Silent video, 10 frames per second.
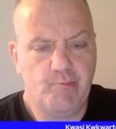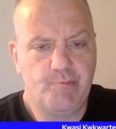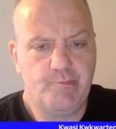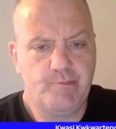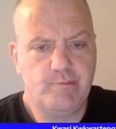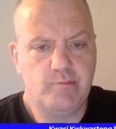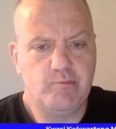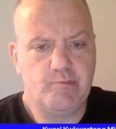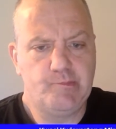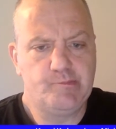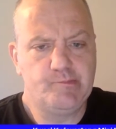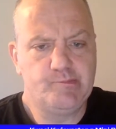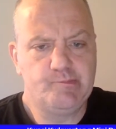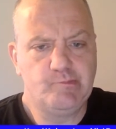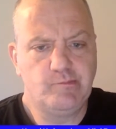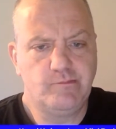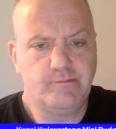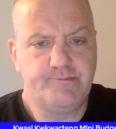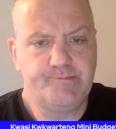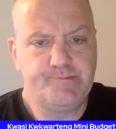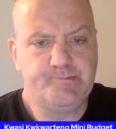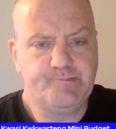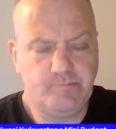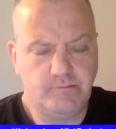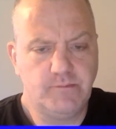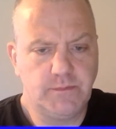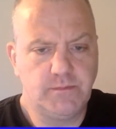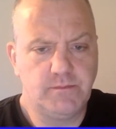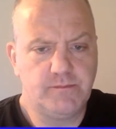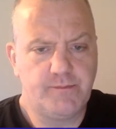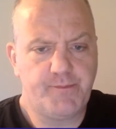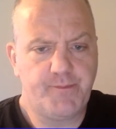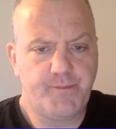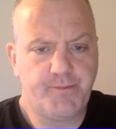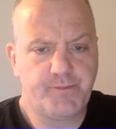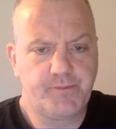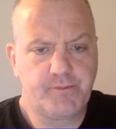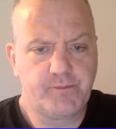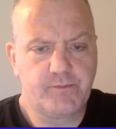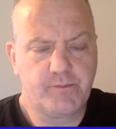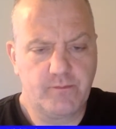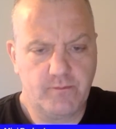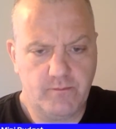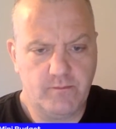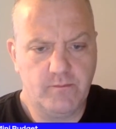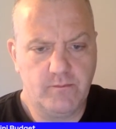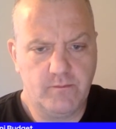No words are spoken by the person on screen.